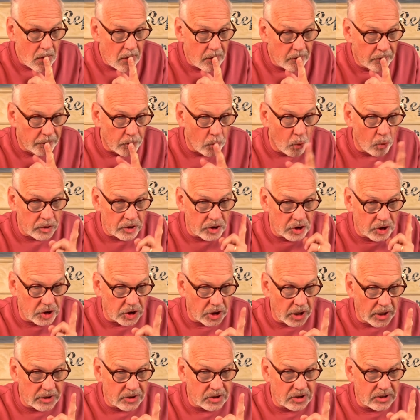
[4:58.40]
for
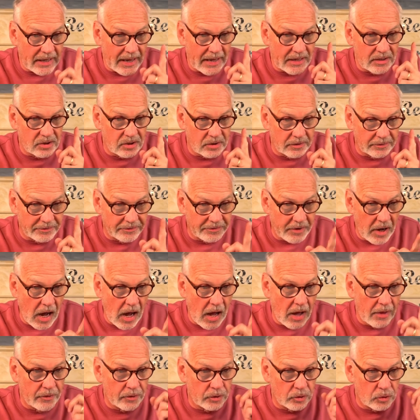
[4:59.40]
just as the
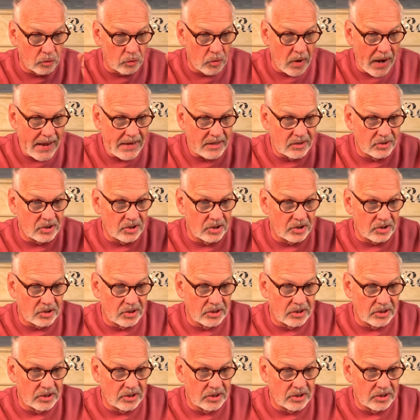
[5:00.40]
Father raises